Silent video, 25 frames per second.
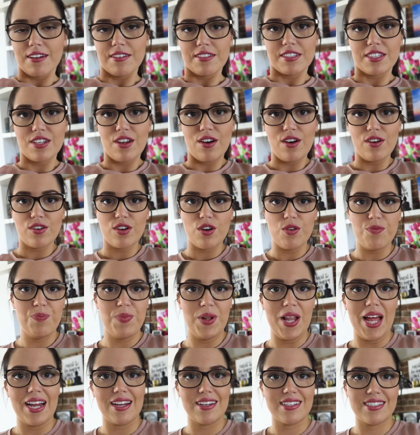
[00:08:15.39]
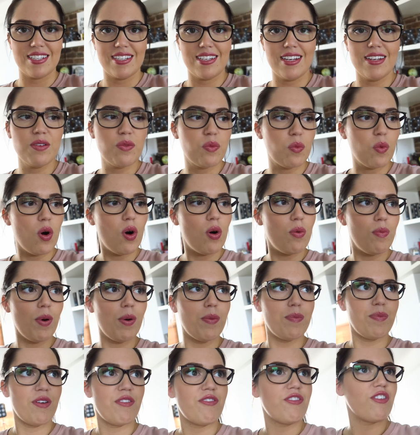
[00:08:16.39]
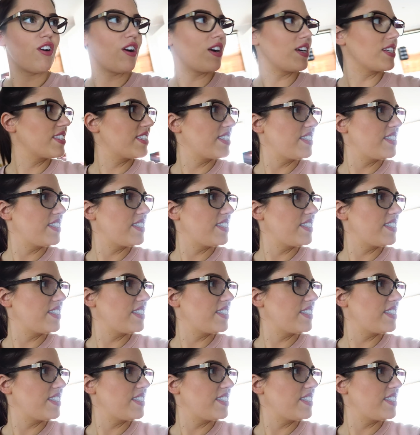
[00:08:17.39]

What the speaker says: that was not a good plan because I didn't warm up before I